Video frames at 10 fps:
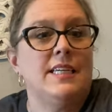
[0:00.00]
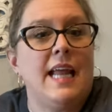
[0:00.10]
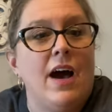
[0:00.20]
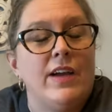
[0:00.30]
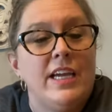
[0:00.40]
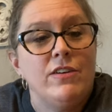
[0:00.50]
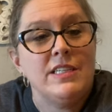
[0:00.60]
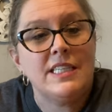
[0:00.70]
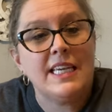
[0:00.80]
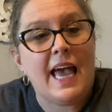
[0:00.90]
Now, here
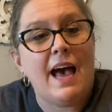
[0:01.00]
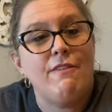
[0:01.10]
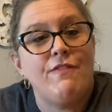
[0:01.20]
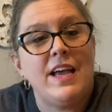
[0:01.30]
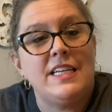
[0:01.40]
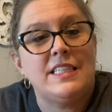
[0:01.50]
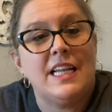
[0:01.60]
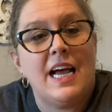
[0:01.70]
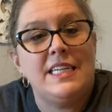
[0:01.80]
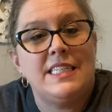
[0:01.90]
is the cat face
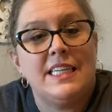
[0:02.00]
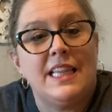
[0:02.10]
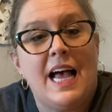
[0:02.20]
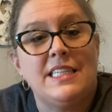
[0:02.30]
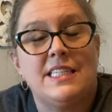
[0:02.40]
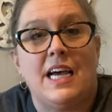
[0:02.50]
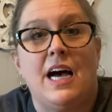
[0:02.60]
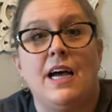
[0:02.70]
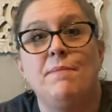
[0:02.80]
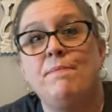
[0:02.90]
that I did last
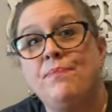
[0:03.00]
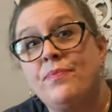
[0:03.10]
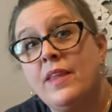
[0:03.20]
time.